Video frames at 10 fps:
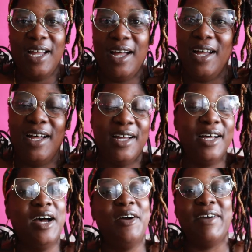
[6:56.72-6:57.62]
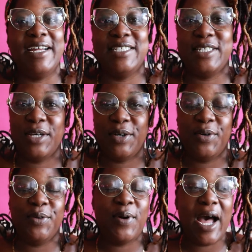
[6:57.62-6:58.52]
All right,
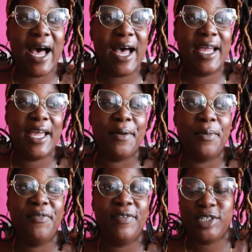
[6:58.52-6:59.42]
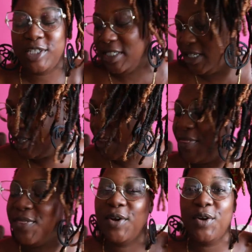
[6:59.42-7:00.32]
so I am officially in the
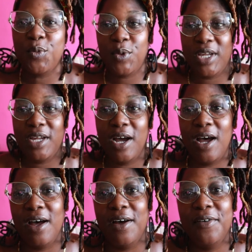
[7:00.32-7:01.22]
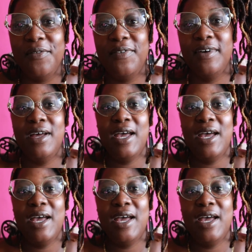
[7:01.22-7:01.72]
3rd week of